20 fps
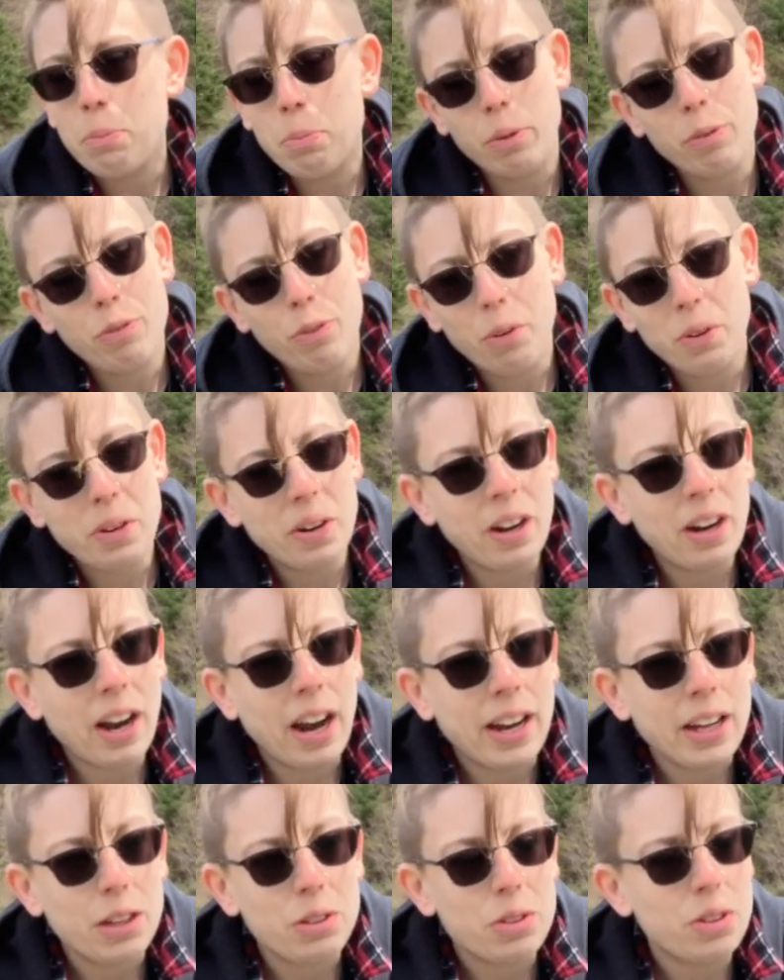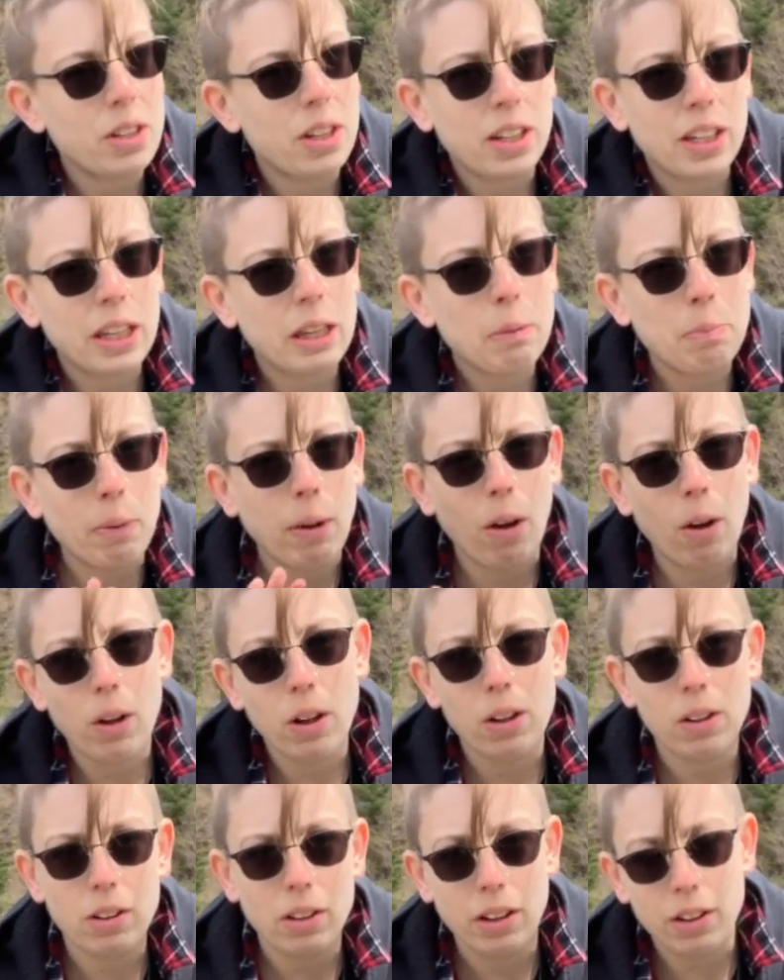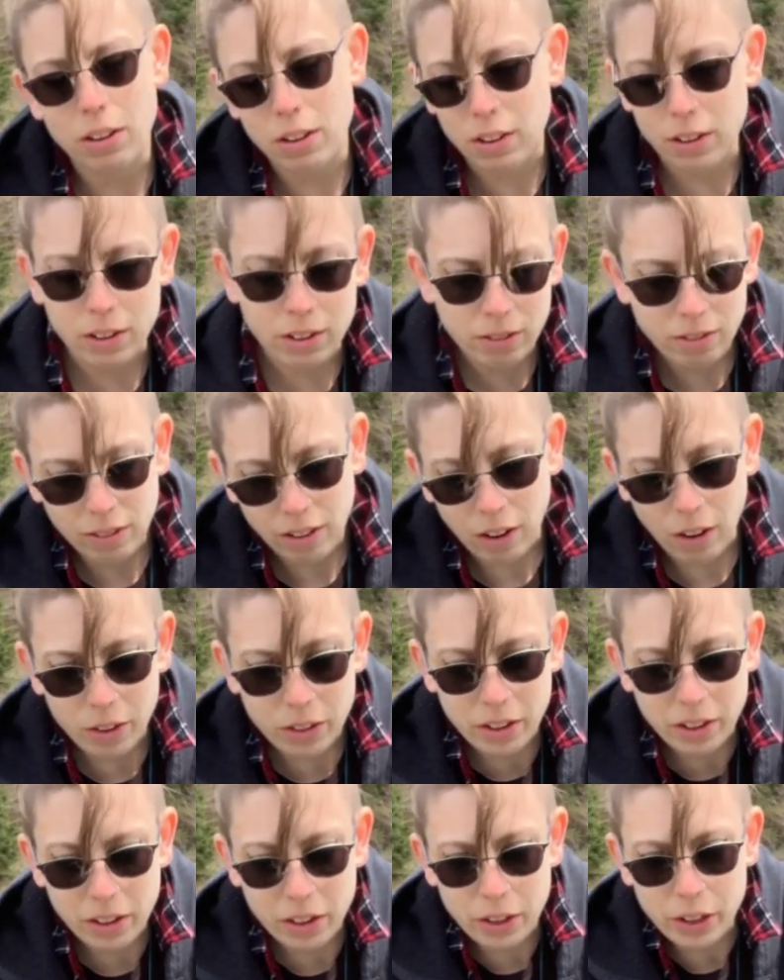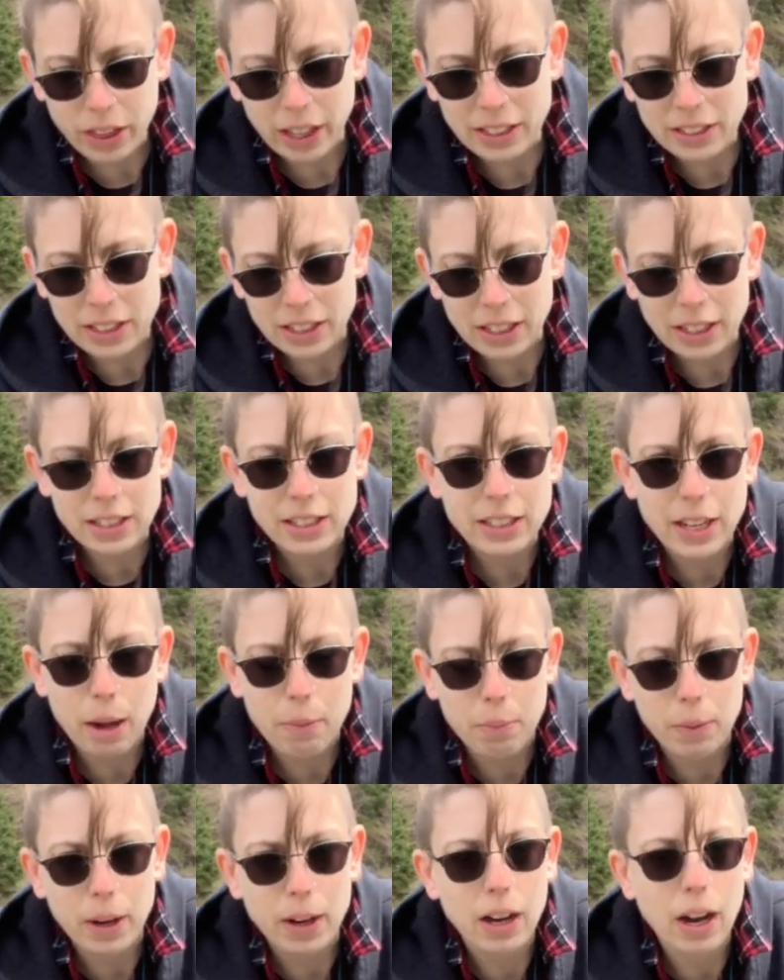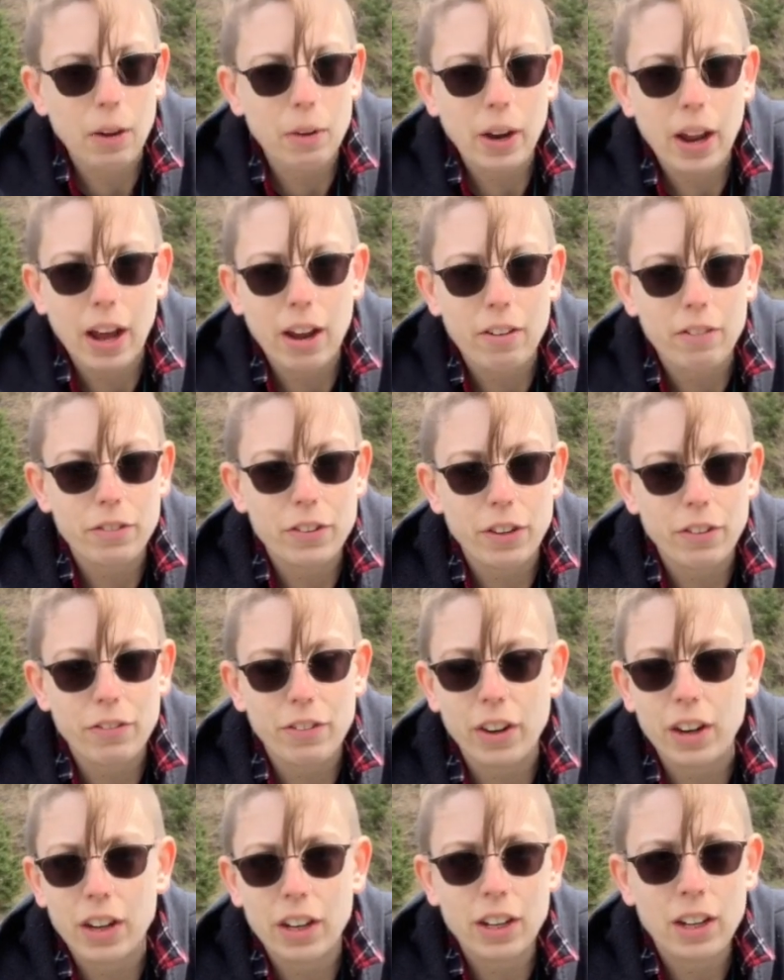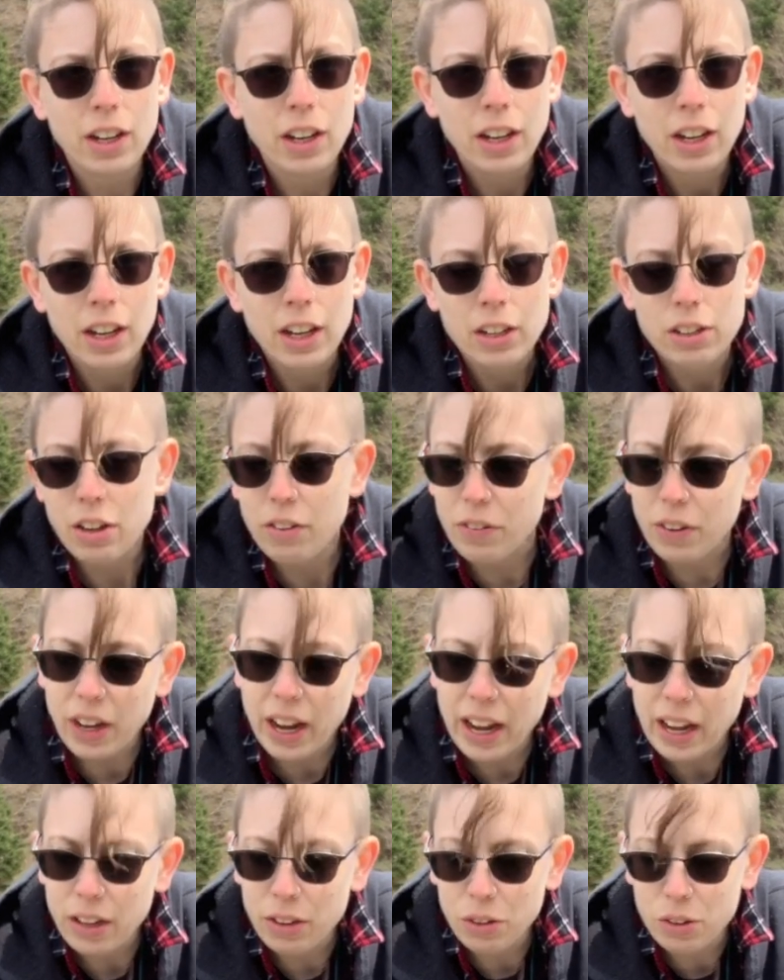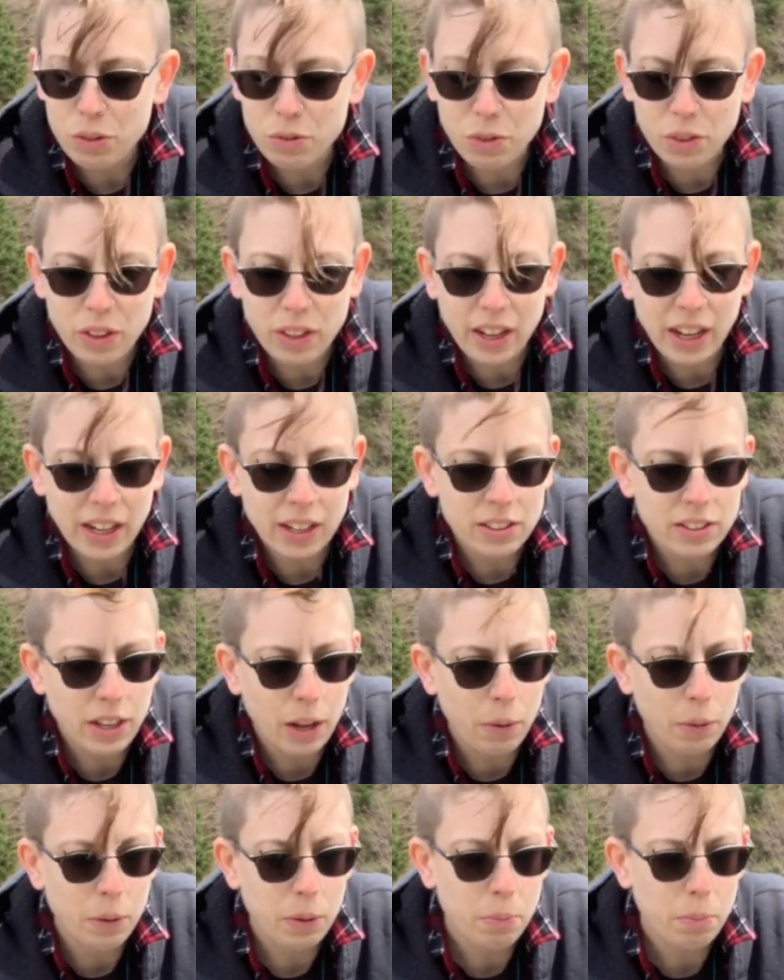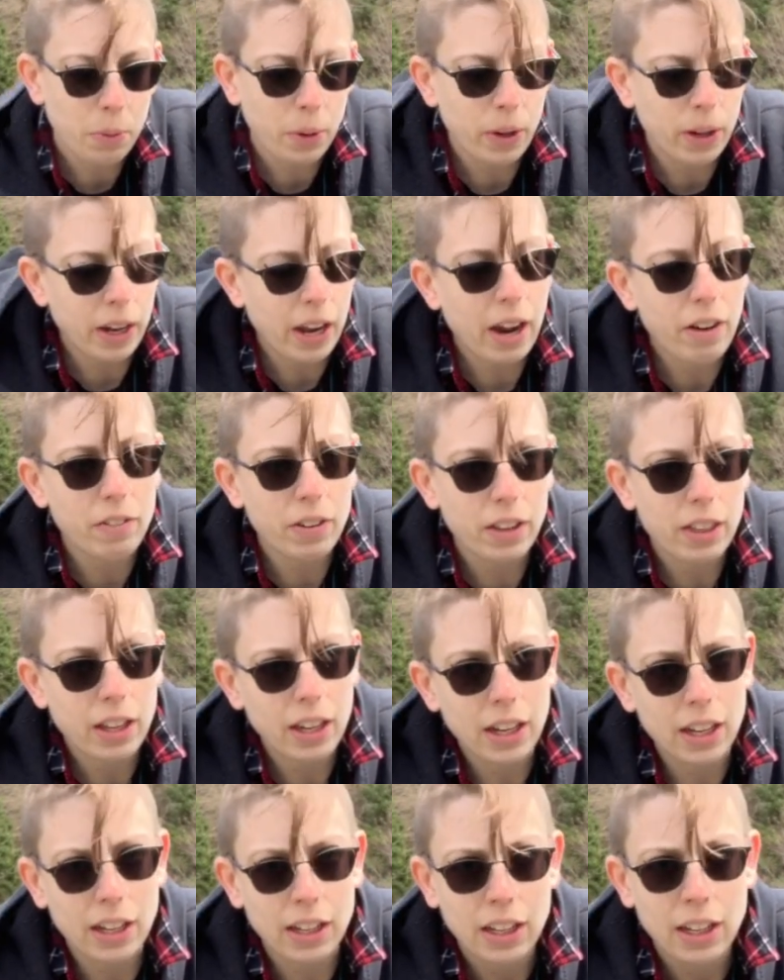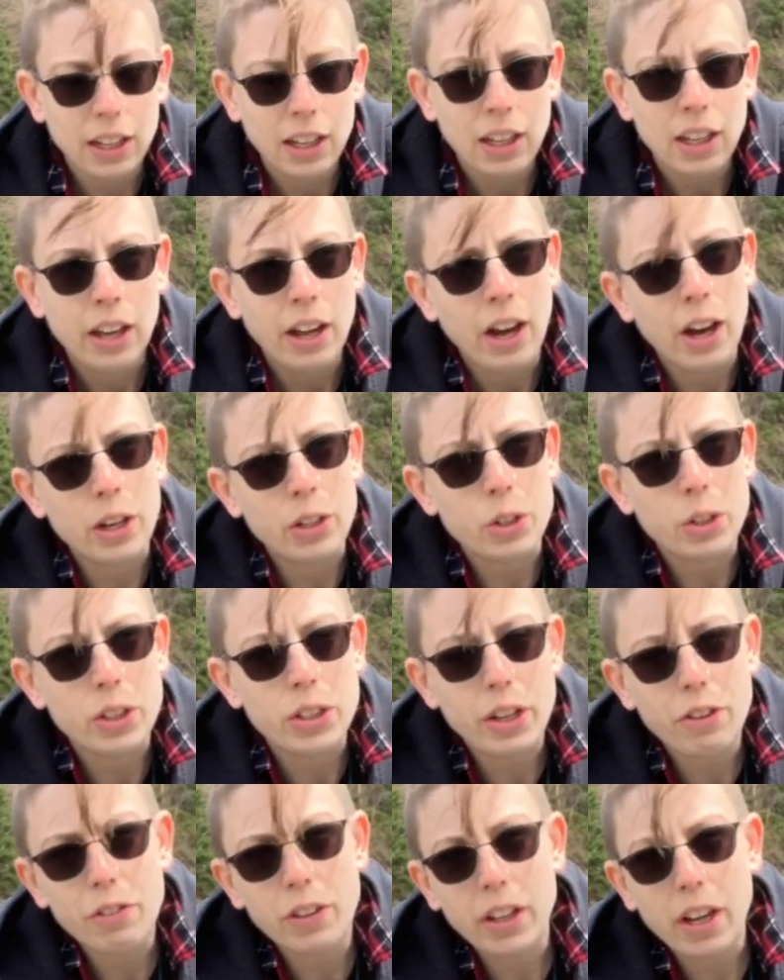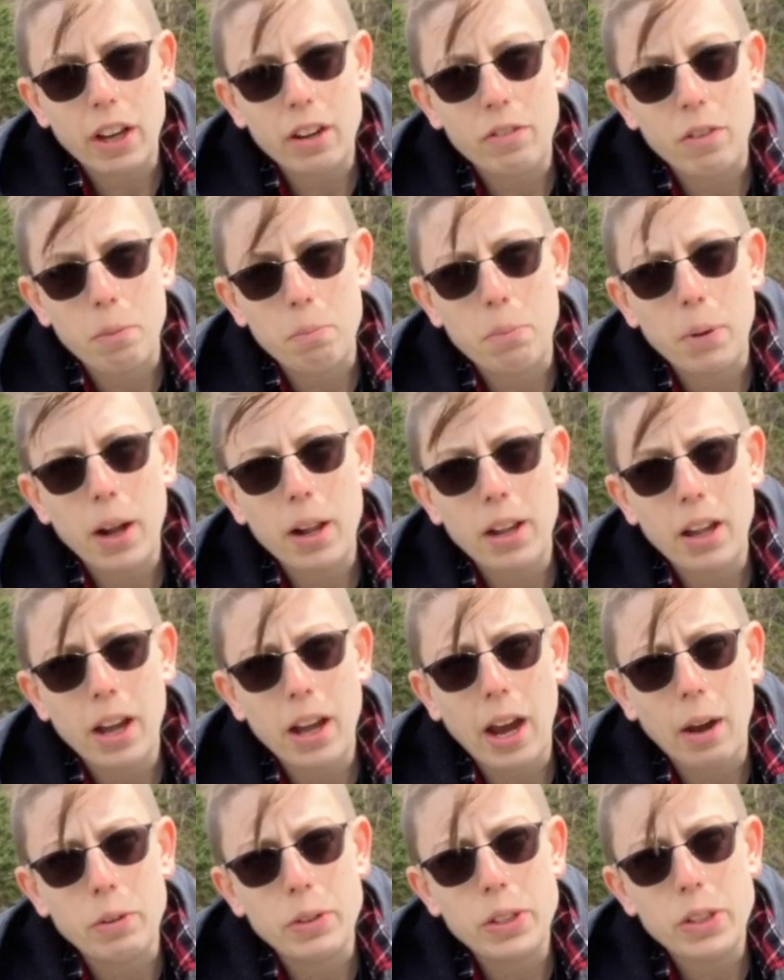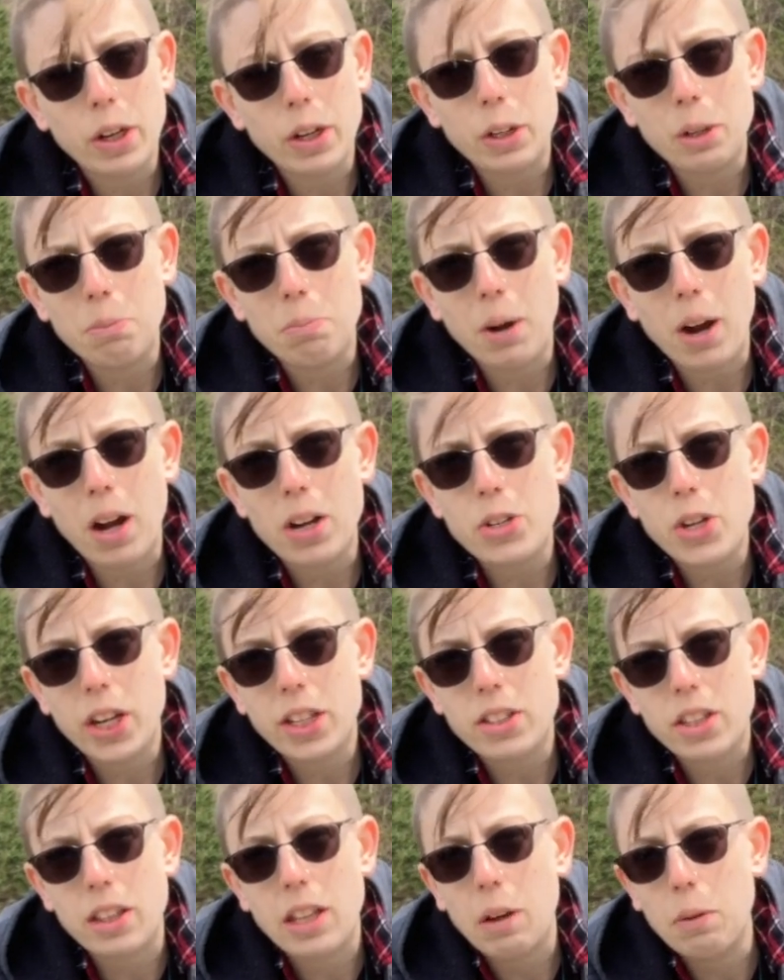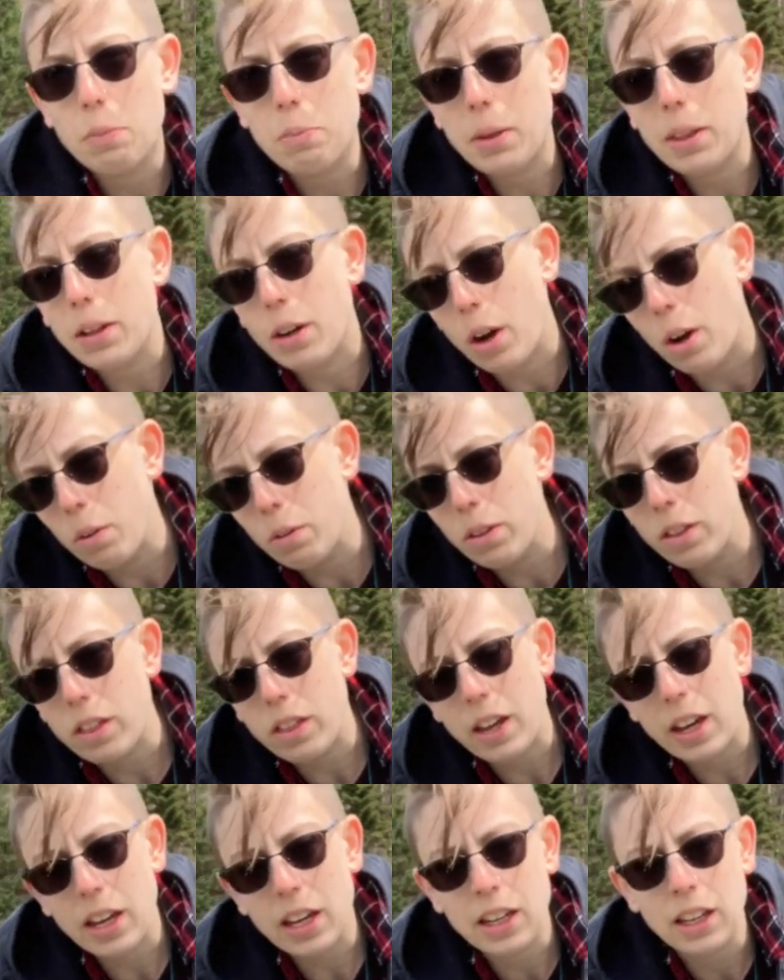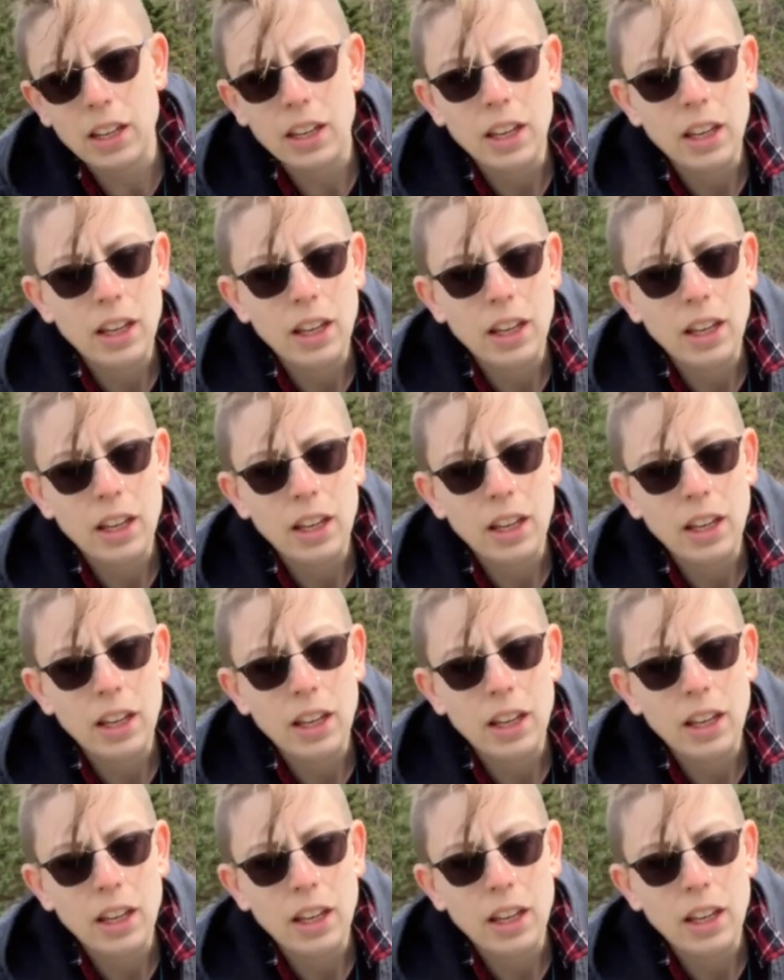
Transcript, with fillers: Before I used to keep all little all the little things I did separate. I would have different different handles for things. I would put everything under a different kind of umbrella. I would start new projects and they would be their own thing.